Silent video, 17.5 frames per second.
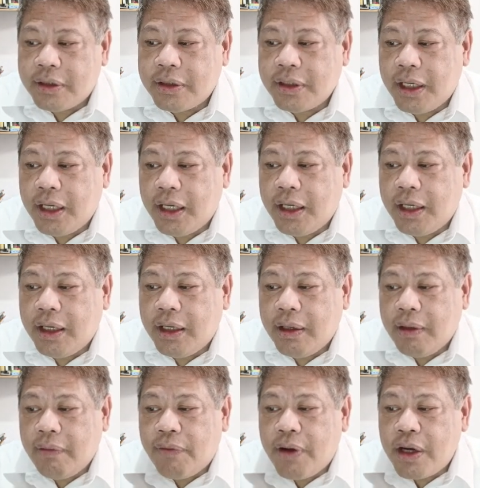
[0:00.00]

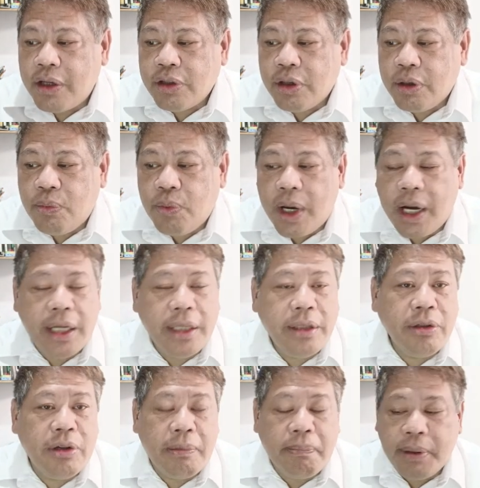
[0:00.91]
say function
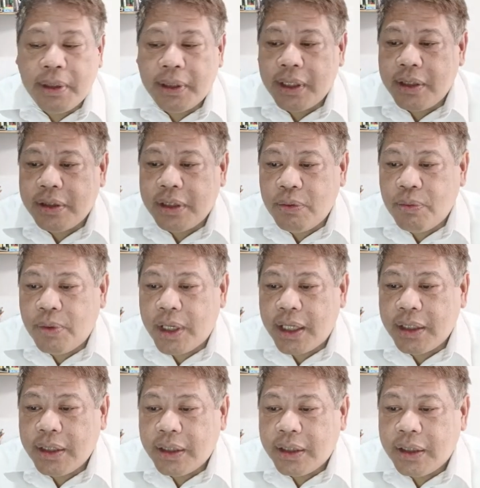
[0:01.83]
1, competency
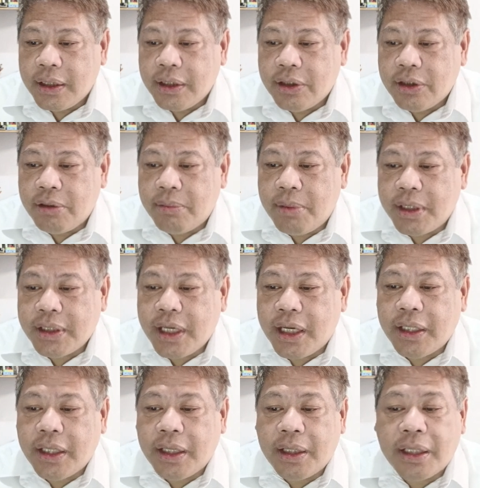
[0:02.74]
1, you must
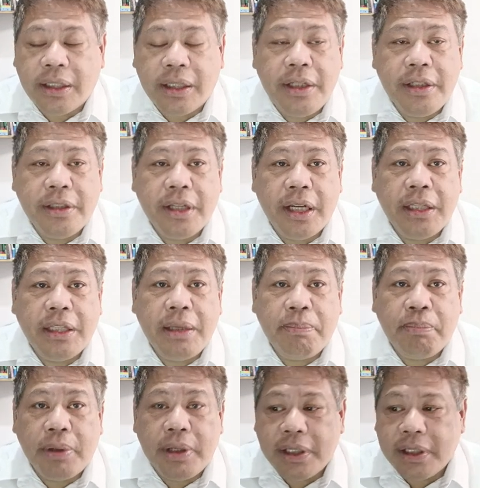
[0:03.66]
get at least
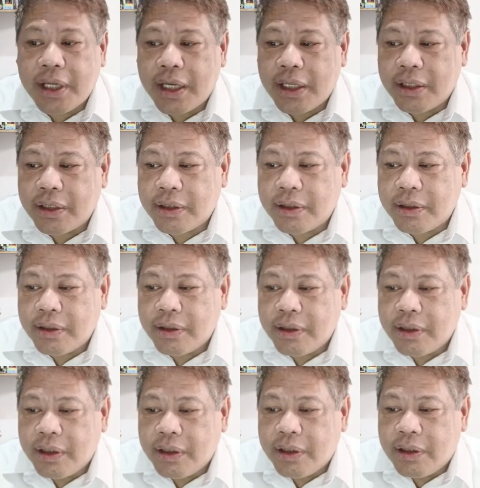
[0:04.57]
80%
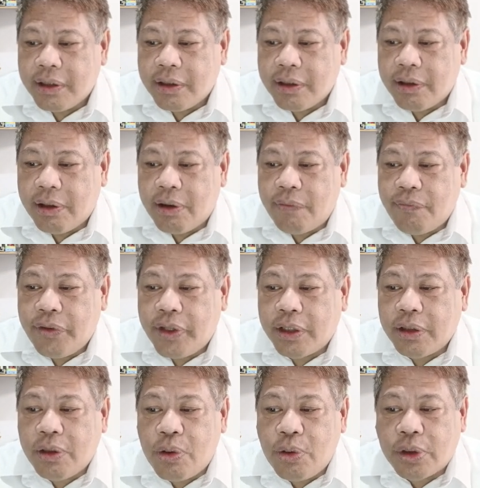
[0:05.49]
of the
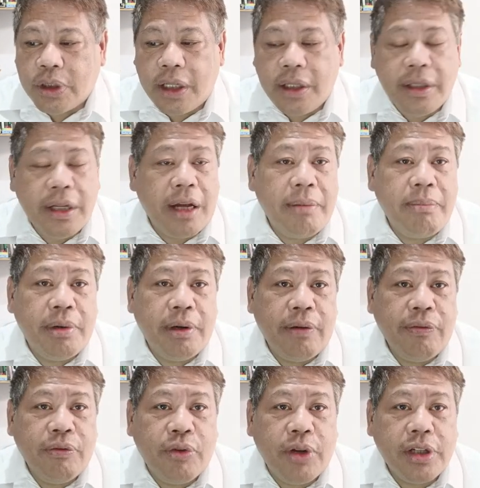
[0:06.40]
total number
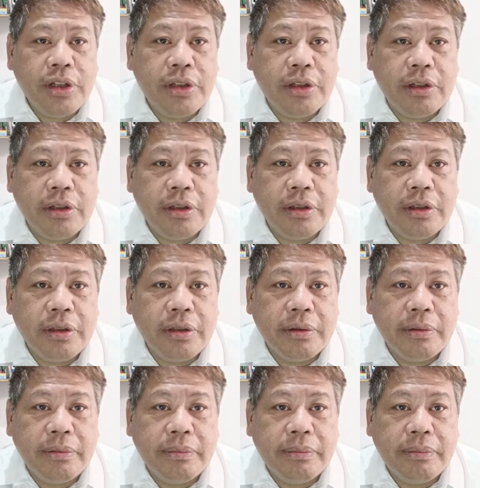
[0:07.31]
of questions.
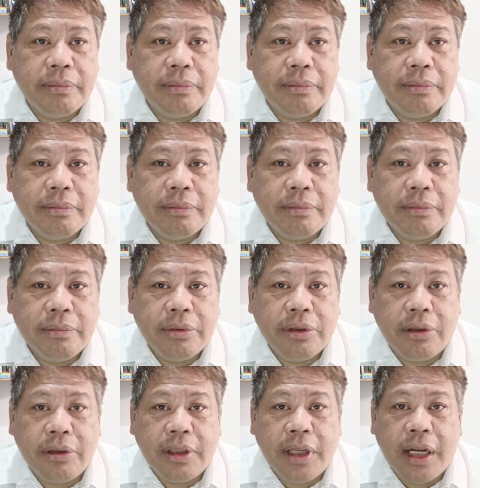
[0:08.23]

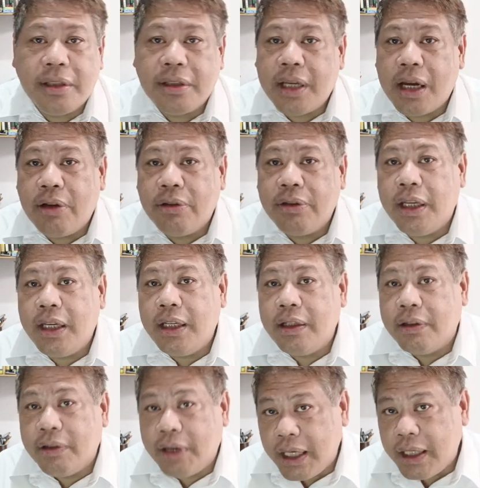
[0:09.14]
So that's how they
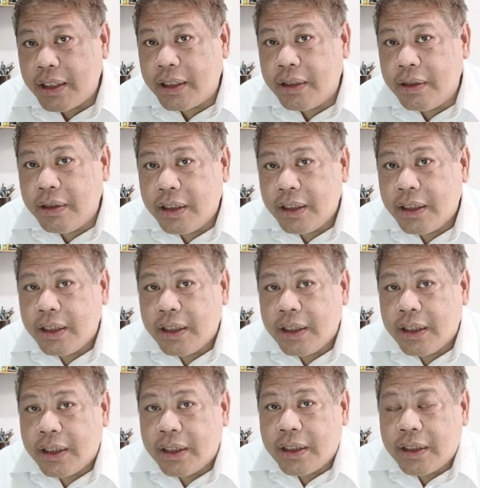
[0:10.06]
grade
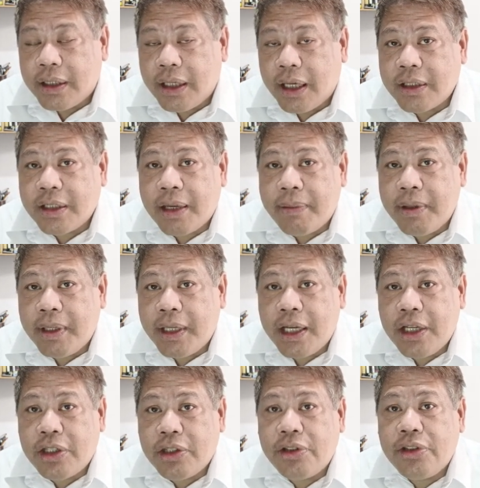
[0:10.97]

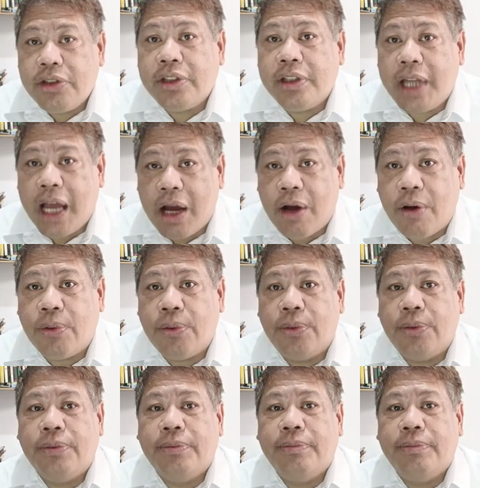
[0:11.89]
examinations now.